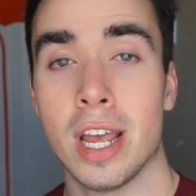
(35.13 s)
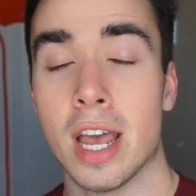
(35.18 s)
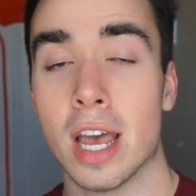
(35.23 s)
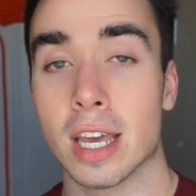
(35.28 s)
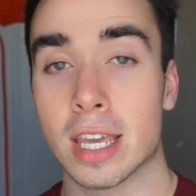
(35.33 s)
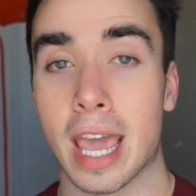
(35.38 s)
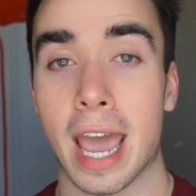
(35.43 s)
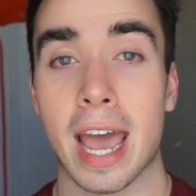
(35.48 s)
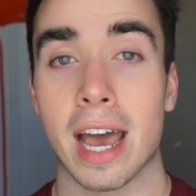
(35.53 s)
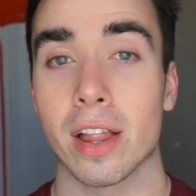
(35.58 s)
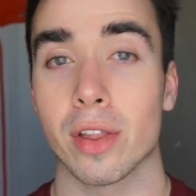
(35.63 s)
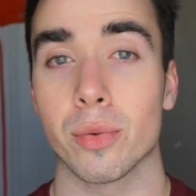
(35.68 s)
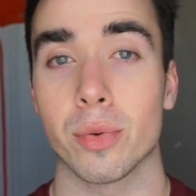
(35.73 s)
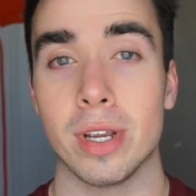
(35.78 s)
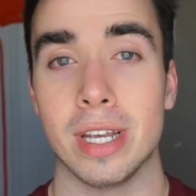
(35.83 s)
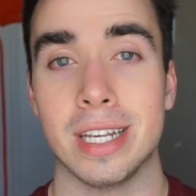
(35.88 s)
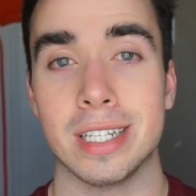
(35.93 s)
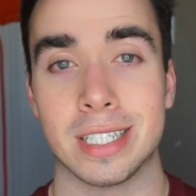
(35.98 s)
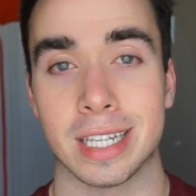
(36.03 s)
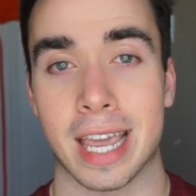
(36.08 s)
A
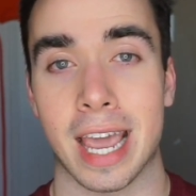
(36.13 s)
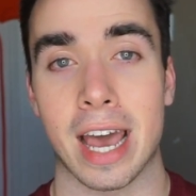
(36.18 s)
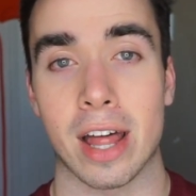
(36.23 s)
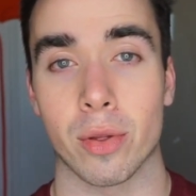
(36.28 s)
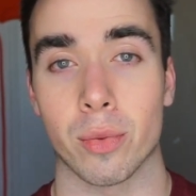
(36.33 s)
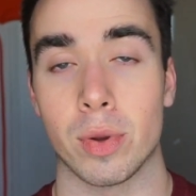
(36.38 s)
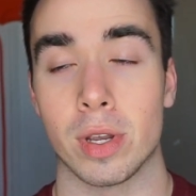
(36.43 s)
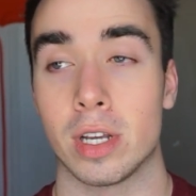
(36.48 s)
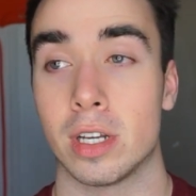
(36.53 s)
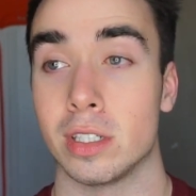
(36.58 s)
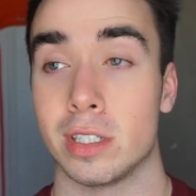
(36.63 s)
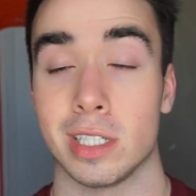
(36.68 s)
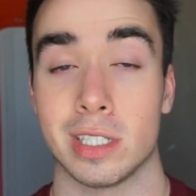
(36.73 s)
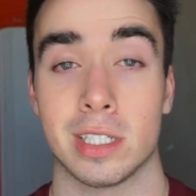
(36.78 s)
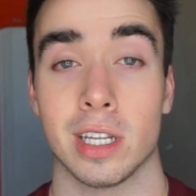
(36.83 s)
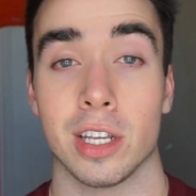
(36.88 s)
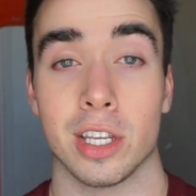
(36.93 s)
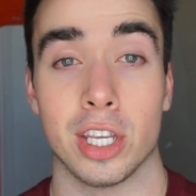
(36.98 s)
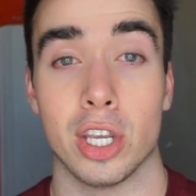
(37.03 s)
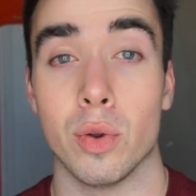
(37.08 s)
calorie is a calorie because
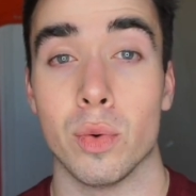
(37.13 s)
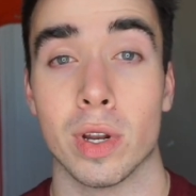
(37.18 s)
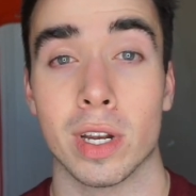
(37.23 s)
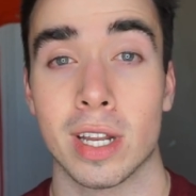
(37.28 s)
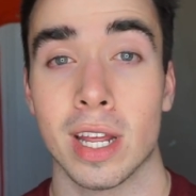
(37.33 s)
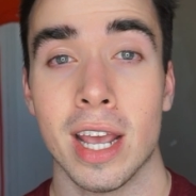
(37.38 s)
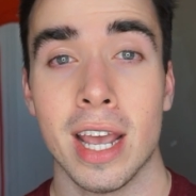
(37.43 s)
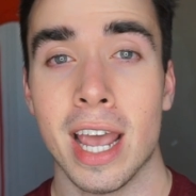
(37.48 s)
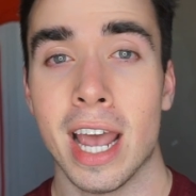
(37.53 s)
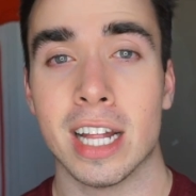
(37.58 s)
it's a unit.